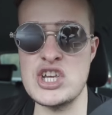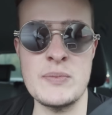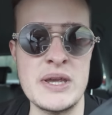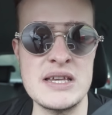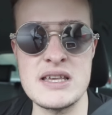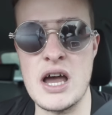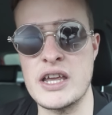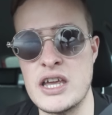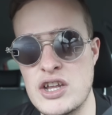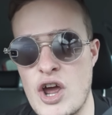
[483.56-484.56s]
GP
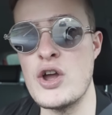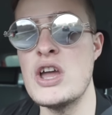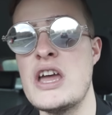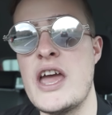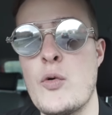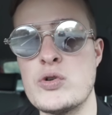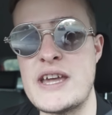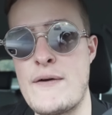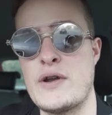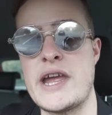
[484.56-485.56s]
circuit. You know, it will
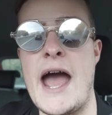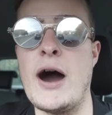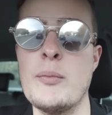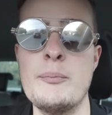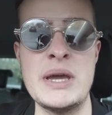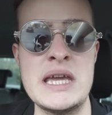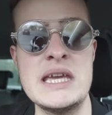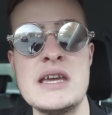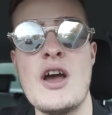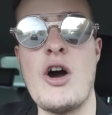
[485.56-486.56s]
definitely help
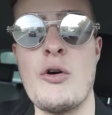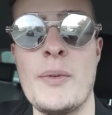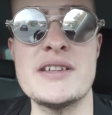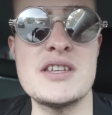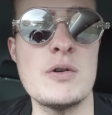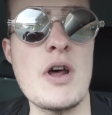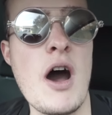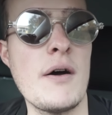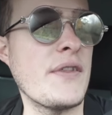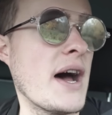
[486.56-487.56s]
me on my two and a
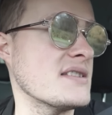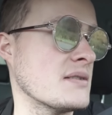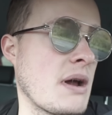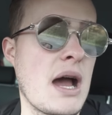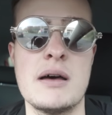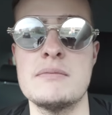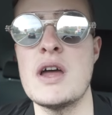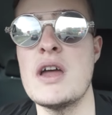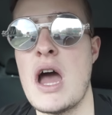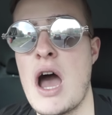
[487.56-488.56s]
half thousand pound.
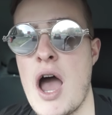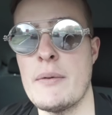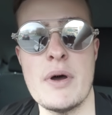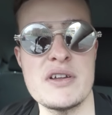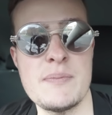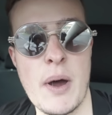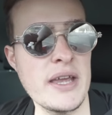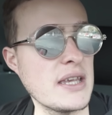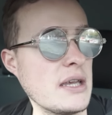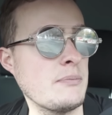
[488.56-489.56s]
Uh,
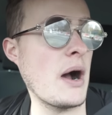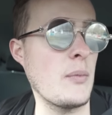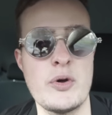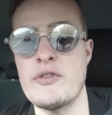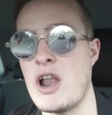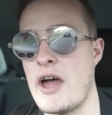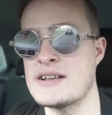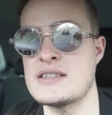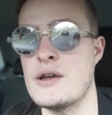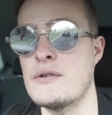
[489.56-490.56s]
motorbike keep up with the
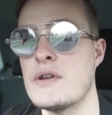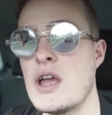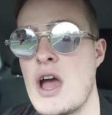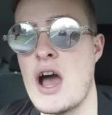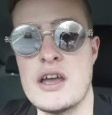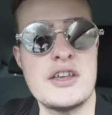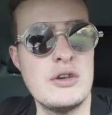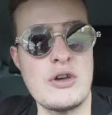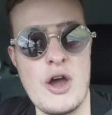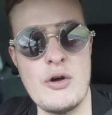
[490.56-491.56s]
likes of uh,
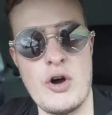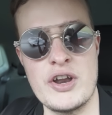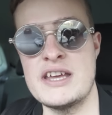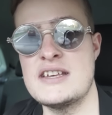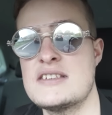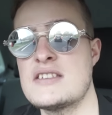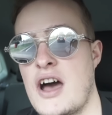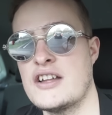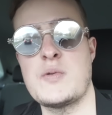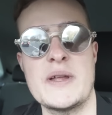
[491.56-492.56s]
Hugo on his
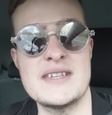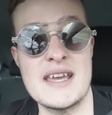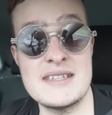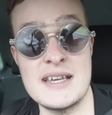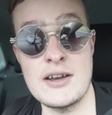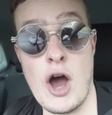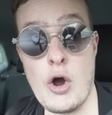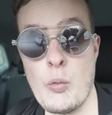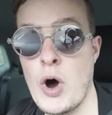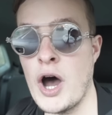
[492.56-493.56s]
uh, 2018
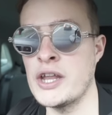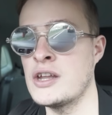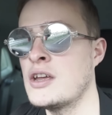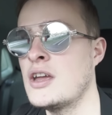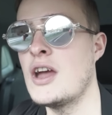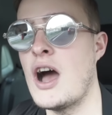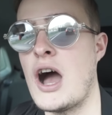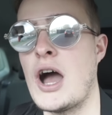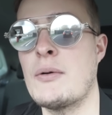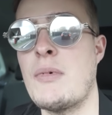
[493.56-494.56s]
R1
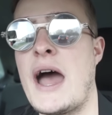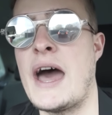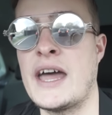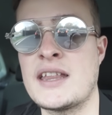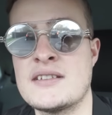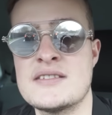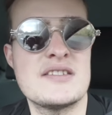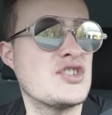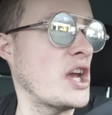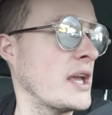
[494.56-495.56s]
um,
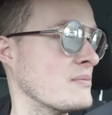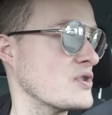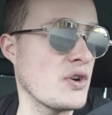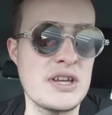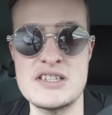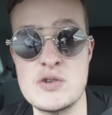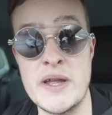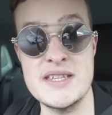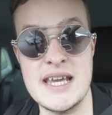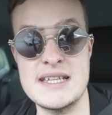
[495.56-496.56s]
and James on his
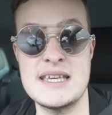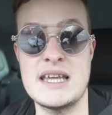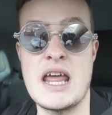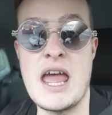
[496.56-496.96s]
2018